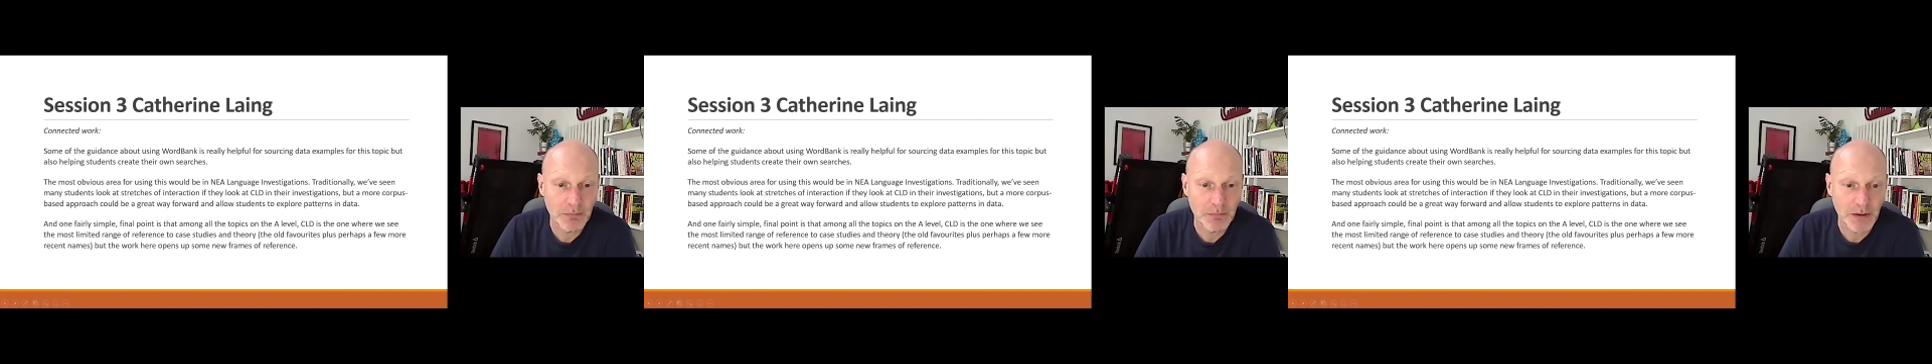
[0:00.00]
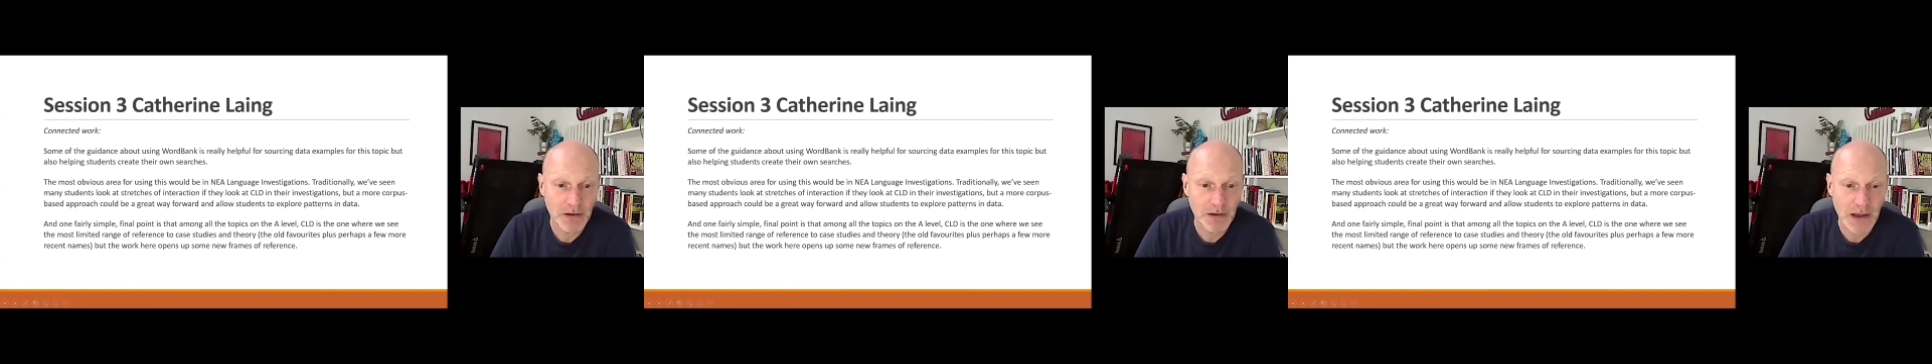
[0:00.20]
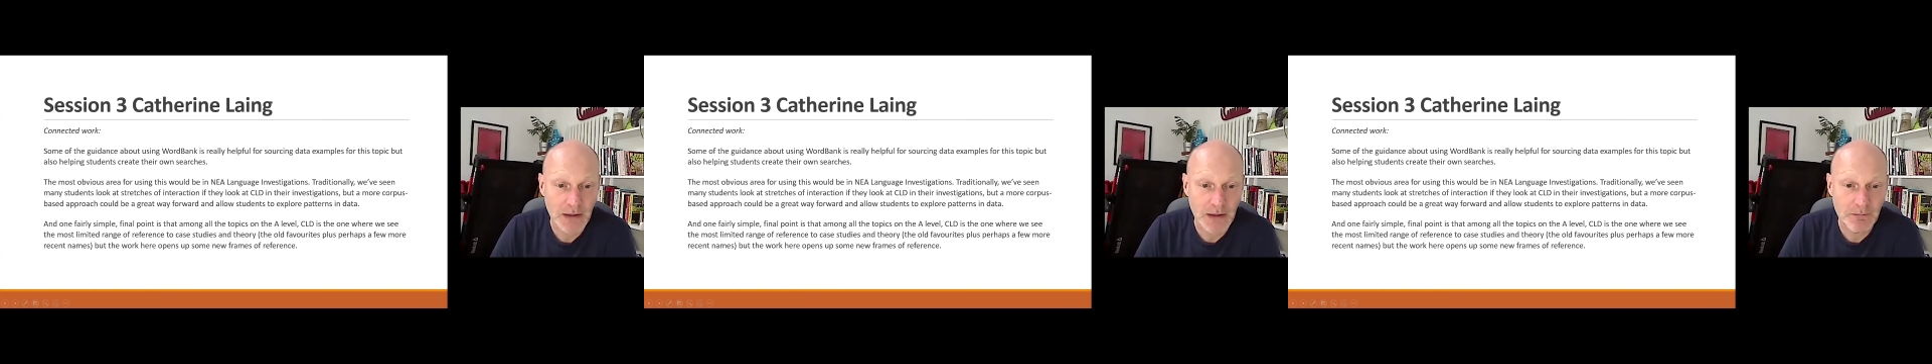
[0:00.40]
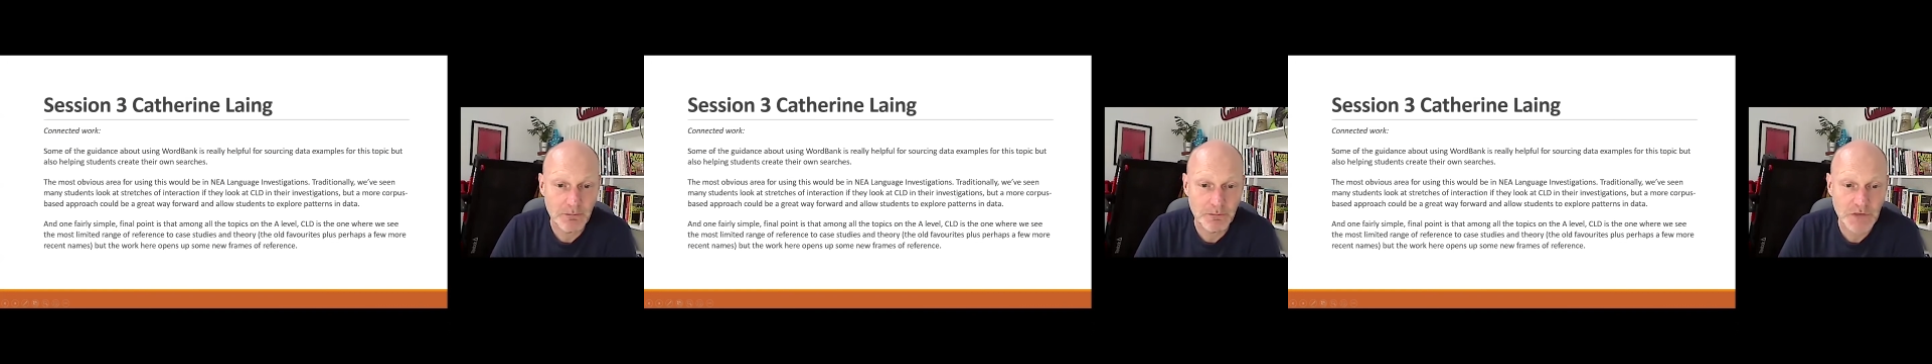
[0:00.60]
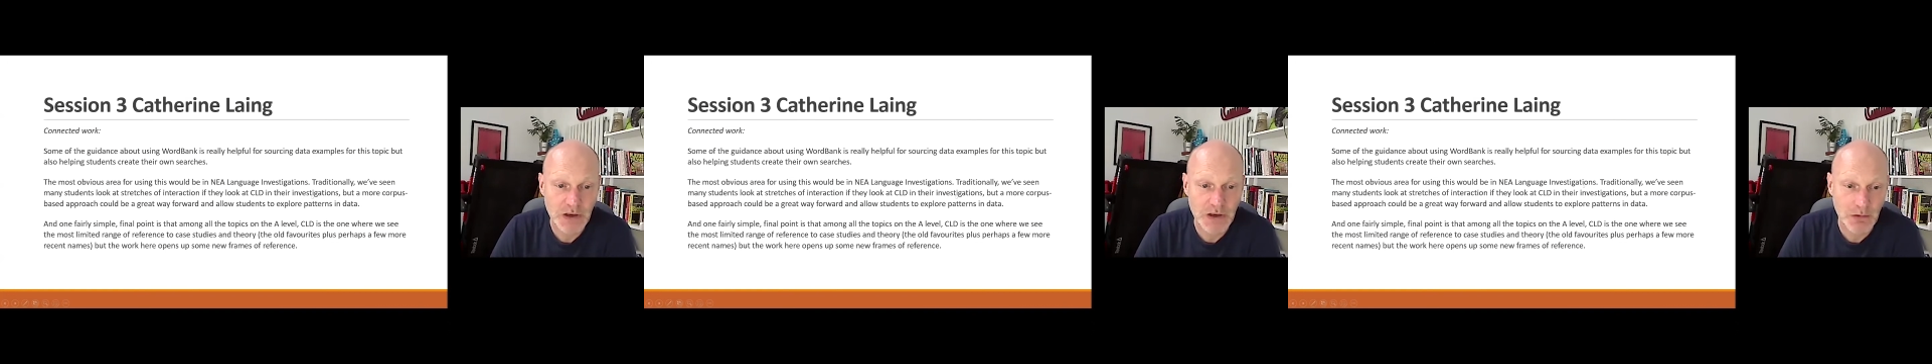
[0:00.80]
But,
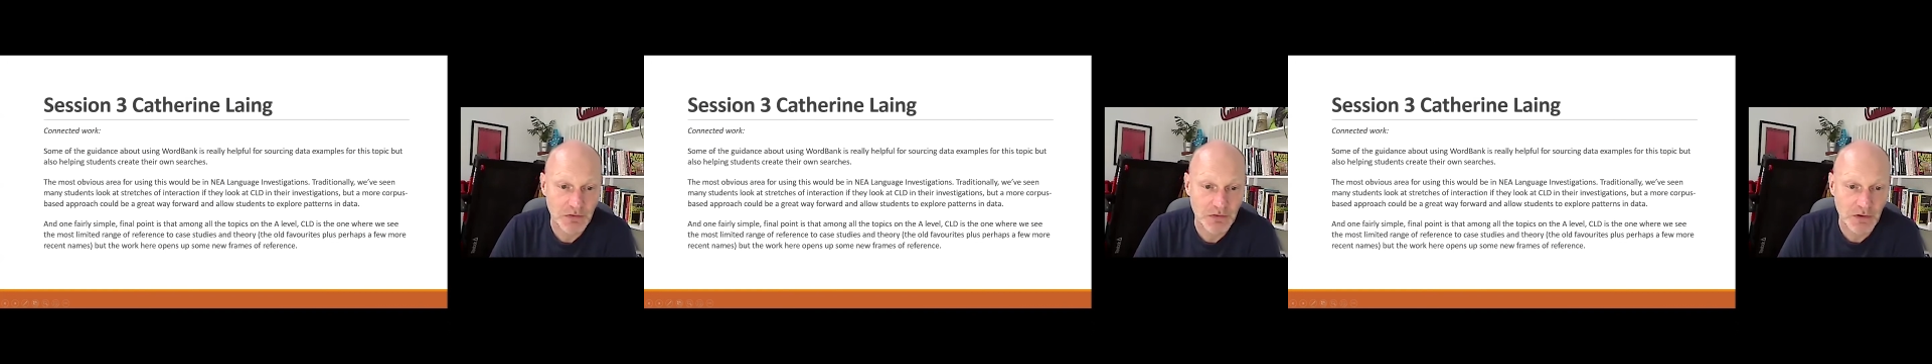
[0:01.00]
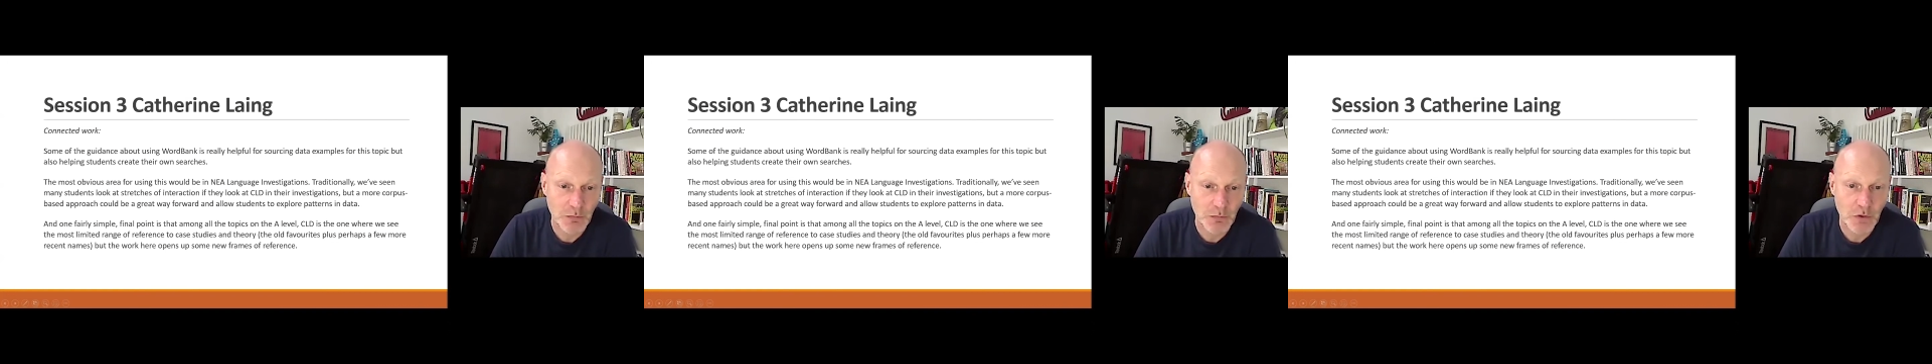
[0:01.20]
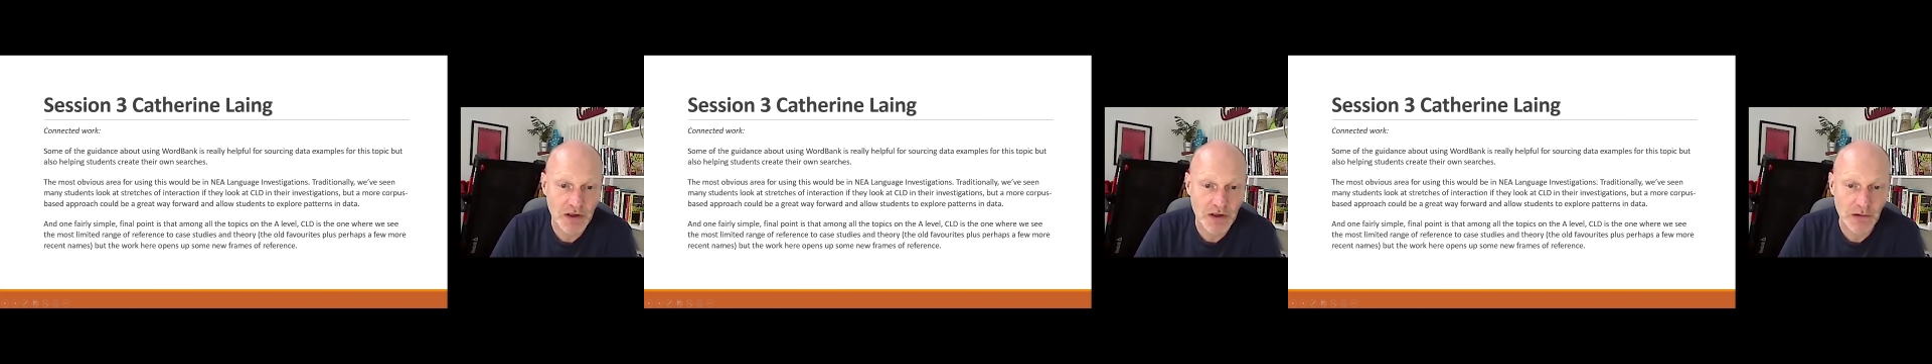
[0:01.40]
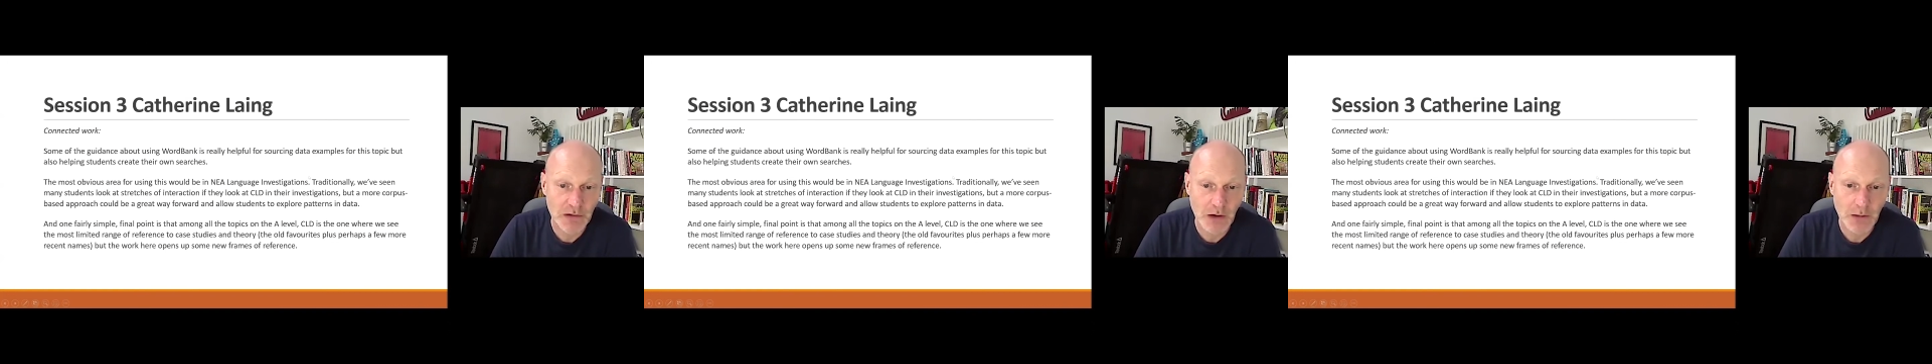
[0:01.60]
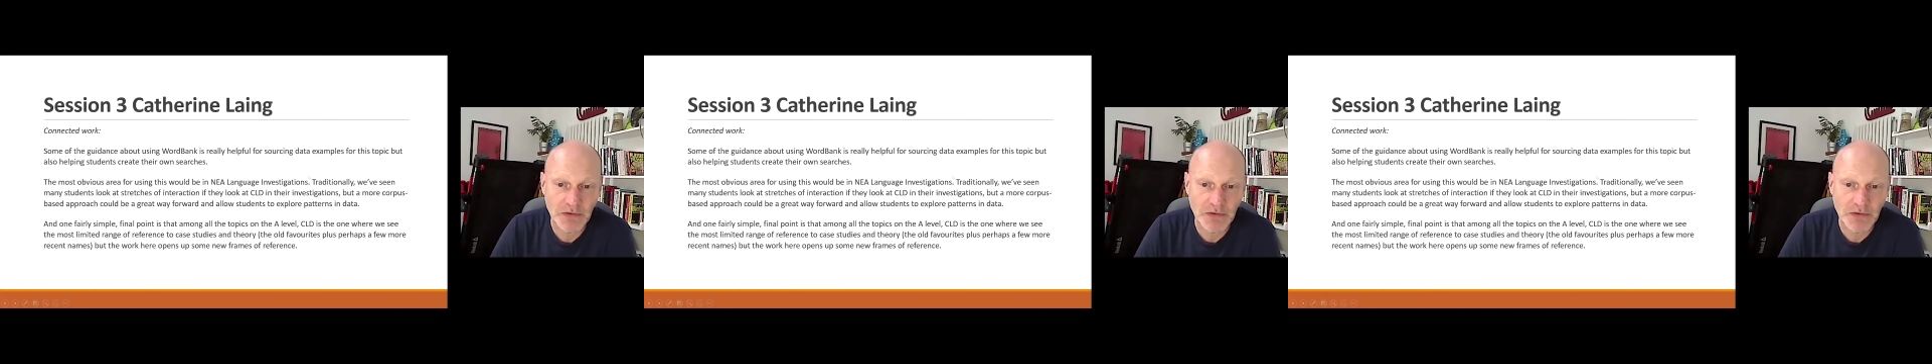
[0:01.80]
I think the work here
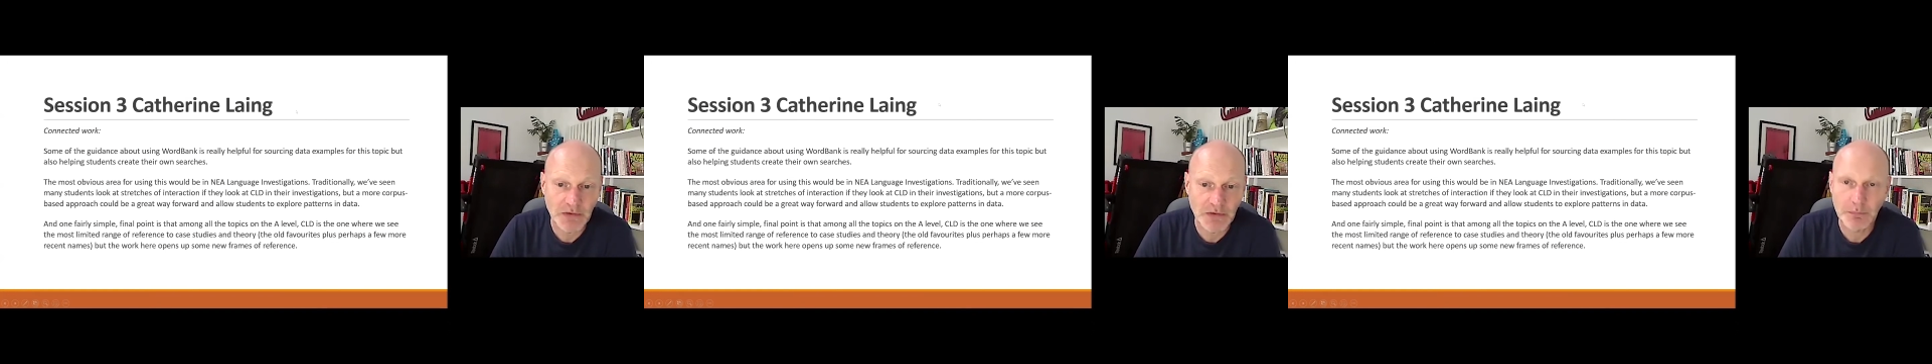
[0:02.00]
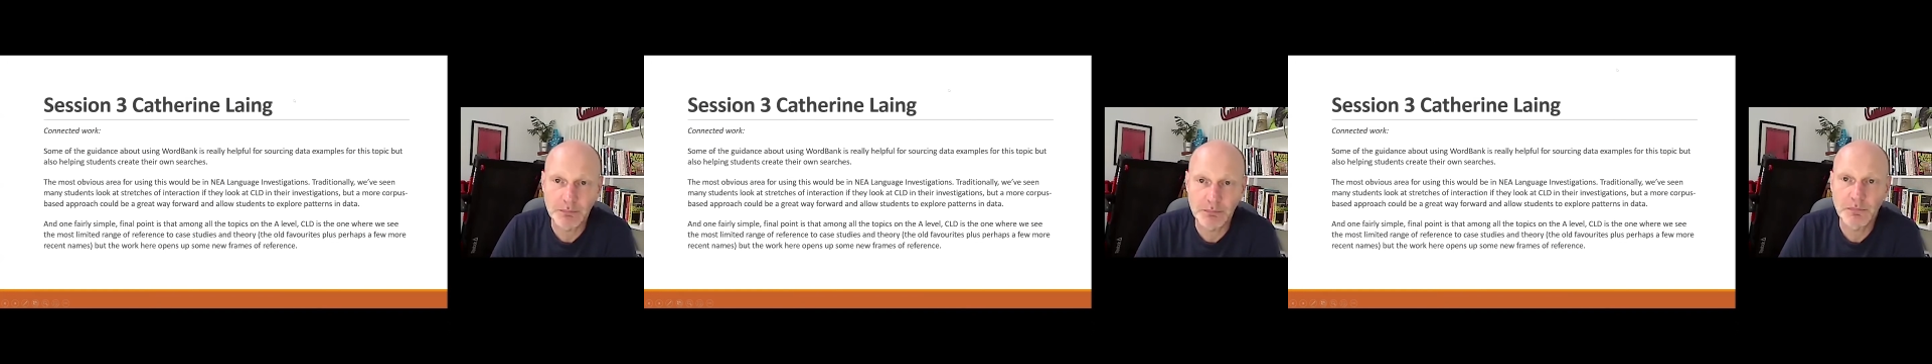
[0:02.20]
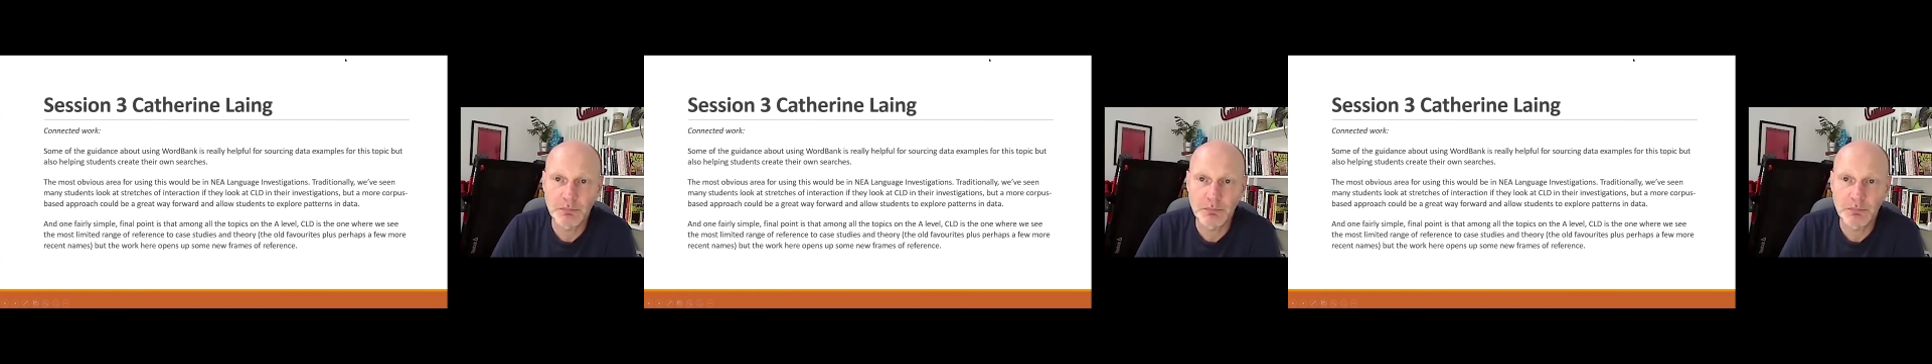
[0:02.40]
opens up